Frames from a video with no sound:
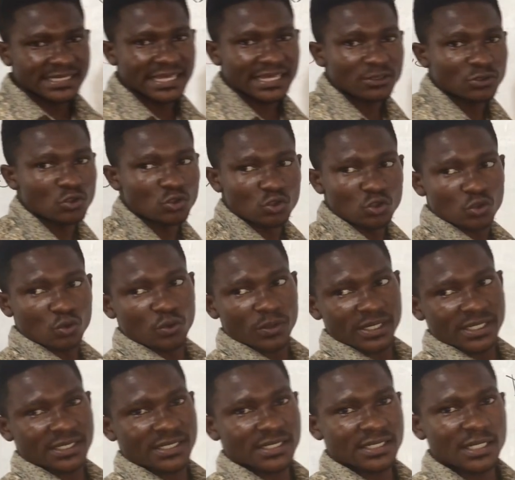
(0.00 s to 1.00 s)
thing to do
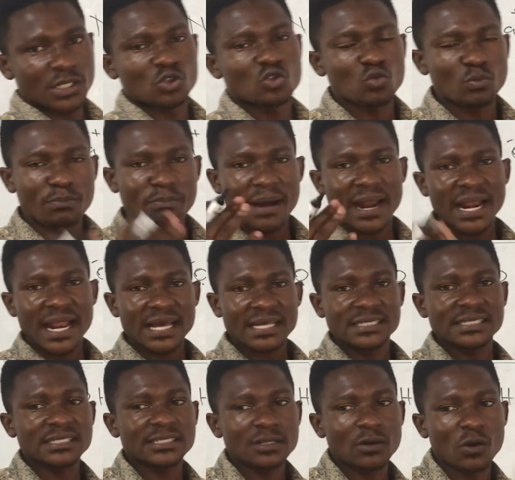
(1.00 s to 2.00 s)
is to
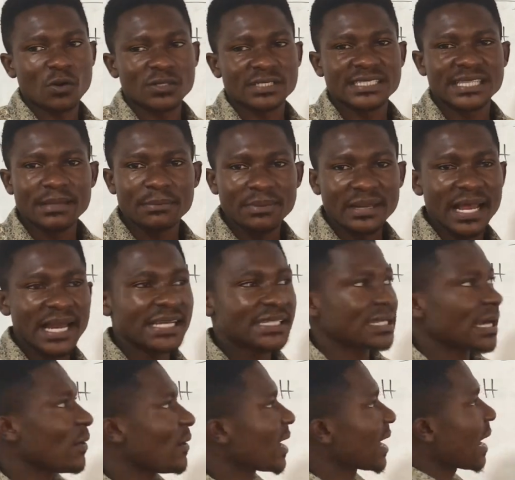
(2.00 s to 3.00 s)
balance or
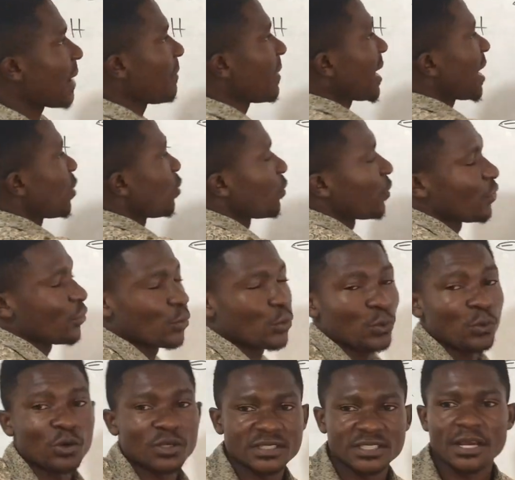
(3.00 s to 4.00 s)
stabilize our carbanion through
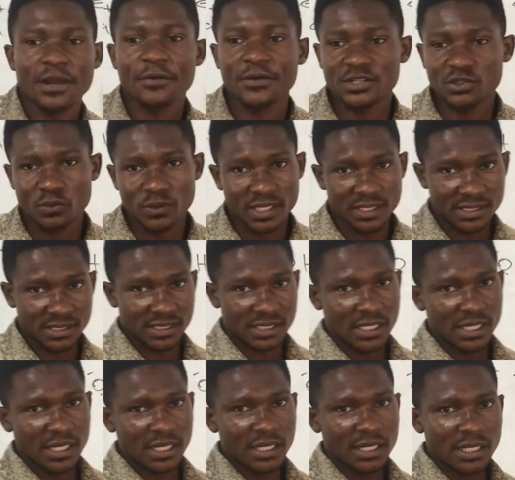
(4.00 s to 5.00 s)
what? Resonance.
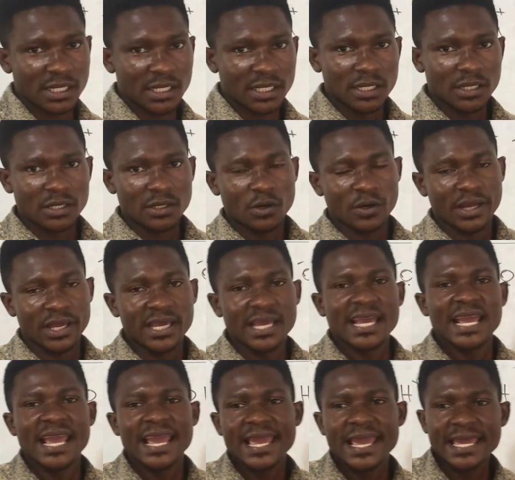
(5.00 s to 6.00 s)
Okay.
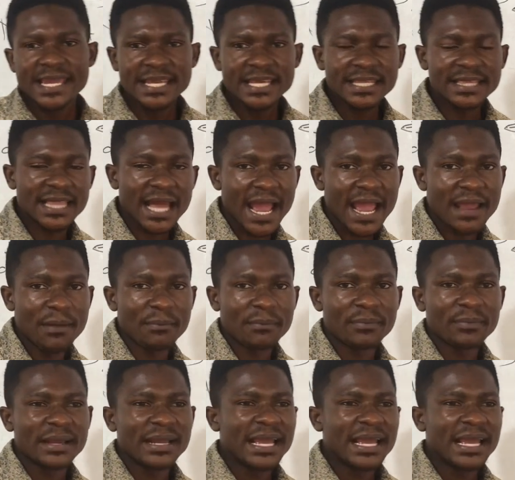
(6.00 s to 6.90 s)
Anytime